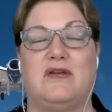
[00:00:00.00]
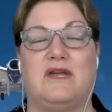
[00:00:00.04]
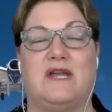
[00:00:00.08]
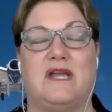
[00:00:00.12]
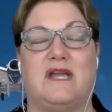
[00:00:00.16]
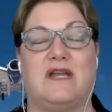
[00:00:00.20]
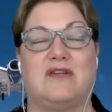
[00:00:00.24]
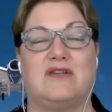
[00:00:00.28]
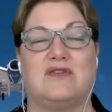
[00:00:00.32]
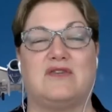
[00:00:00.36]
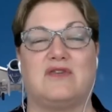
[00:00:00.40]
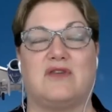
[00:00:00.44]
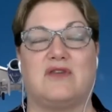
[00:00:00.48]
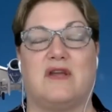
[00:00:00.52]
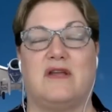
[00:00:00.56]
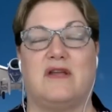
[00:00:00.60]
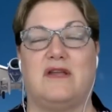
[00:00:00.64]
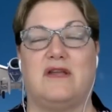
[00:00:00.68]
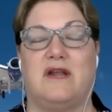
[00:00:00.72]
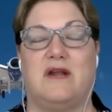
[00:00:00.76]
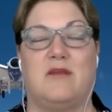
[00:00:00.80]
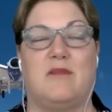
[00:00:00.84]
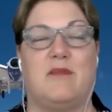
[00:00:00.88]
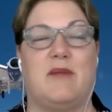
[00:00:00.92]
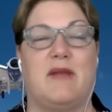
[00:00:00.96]
get you
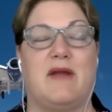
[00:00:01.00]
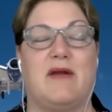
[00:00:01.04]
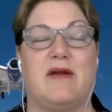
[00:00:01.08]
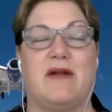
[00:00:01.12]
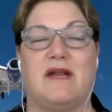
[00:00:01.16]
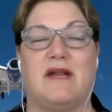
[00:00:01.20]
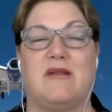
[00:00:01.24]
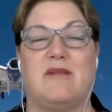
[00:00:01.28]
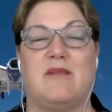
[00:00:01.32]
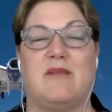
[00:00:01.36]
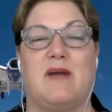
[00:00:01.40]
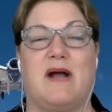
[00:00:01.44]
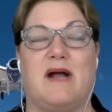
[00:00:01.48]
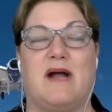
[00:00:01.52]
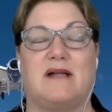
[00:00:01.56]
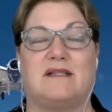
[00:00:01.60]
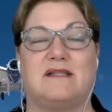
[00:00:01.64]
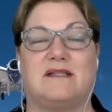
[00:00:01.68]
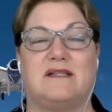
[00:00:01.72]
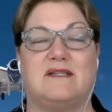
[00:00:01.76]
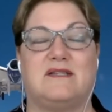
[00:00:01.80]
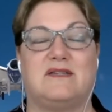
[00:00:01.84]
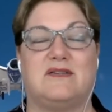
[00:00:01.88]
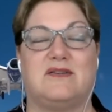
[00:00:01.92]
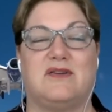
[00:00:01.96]
know buried in
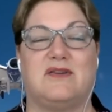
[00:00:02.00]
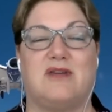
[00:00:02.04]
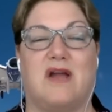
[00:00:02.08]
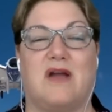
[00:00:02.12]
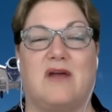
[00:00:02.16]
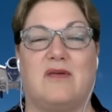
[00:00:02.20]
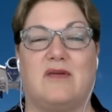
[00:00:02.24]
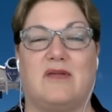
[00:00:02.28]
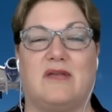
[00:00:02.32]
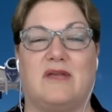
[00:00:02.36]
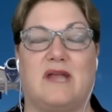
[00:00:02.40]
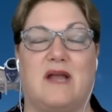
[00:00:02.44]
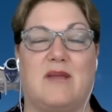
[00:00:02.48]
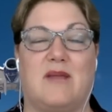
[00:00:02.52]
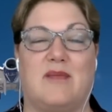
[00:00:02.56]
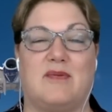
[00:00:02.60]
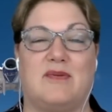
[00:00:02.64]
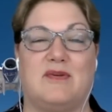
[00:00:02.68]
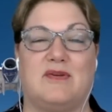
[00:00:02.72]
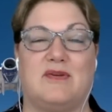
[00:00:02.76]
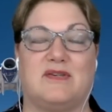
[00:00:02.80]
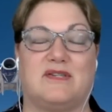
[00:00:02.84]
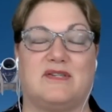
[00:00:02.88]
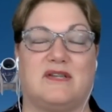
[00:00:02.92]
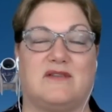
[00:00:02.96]
boxes, you're not really helping
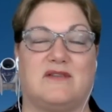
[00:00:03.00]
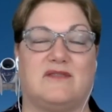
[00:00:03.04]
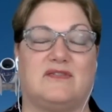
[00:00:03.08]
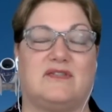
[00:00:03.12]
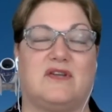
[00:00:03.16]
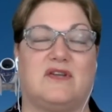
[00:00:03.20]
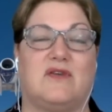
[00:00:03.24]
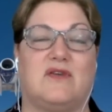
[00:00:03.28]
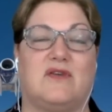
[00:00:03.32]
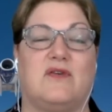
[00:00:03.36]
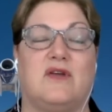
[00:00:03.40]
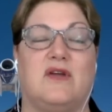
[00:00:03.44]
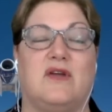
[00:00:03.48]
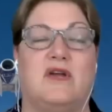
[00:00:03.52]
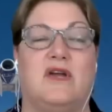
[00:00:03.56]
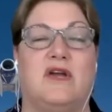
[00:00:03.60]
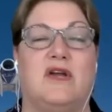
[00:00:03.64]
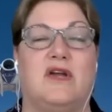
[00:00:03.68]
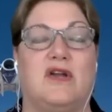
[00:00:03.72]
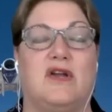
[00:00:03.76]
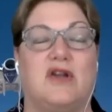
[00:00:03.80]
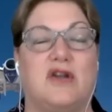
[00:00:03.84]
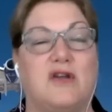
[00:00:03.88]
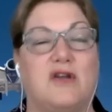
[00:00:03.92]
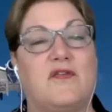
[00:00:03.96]
yourself. So
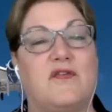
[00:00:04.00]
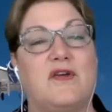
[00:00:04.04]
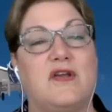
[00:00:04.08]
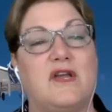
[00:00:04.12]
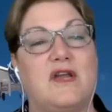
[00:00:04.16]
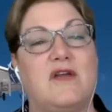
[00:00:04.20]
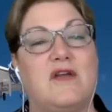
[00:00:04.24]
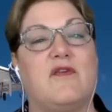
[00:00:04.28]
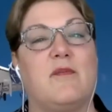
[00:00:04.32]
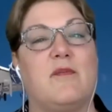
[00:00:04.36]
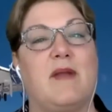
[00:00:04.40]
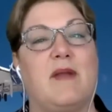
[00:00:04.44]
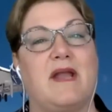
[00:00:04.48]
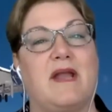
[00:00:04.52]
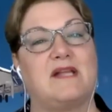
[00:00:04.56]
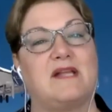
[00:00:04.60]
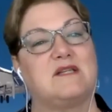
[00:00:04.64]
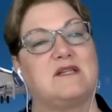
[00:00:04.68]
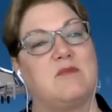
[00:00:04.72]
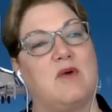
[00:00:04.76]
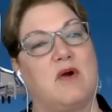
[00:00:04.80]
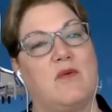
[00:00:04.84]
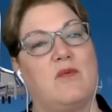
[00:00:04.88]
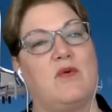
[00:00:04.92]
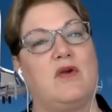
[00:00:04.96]
good for you for making
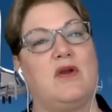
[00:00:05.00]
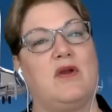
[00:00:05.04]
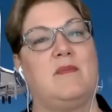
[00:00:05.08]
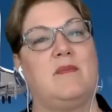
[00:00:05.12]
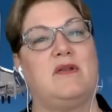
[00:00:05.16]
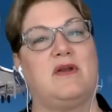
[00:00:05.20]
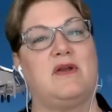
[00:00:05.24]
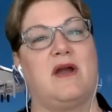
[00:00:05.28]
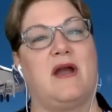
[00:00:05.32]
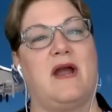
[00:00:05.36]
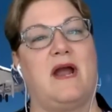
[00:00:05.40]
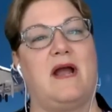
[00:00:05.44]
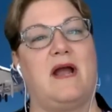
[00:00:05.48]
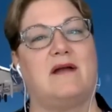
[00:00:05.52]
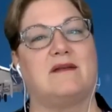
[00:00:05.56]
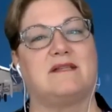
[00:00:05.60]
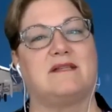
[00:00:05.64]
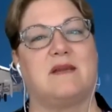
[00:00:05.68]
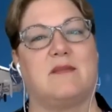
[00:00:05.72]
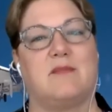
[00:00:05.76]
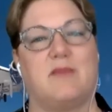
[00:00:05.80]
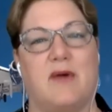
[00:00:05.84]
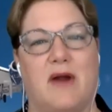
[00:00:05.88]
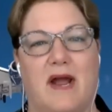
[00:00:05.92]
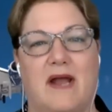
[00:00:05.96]
some more room in your house.
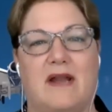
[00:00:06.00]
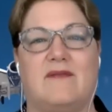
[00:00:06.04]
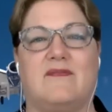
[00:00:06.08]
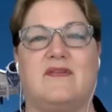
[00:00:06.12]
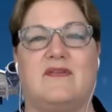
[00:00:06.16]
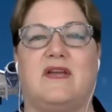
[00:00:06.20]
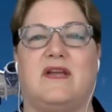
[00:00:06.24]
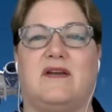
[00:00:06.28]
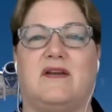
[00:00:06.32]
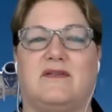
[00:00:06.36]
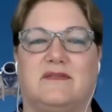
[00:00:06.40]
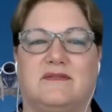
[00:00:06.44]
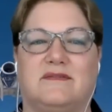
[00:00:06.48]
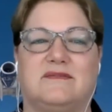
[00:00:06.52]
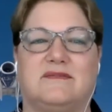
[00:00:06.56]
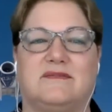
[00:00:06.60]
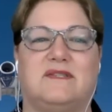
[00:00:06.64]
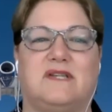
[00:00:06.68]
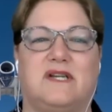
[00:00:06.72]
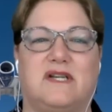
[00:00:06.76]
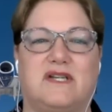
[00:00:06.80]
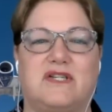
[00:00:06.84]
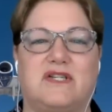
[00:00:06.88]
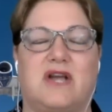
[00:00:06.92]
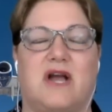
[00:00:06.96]
I'm proud of you.
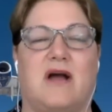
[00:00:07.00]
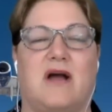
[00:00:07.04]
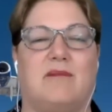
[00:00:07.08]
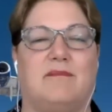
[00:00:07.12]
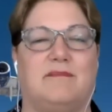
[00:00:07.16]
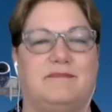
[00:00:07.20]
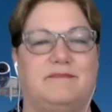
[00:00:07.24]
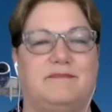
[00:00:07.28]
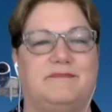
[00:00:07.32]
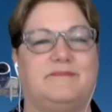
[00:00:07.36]
Good job.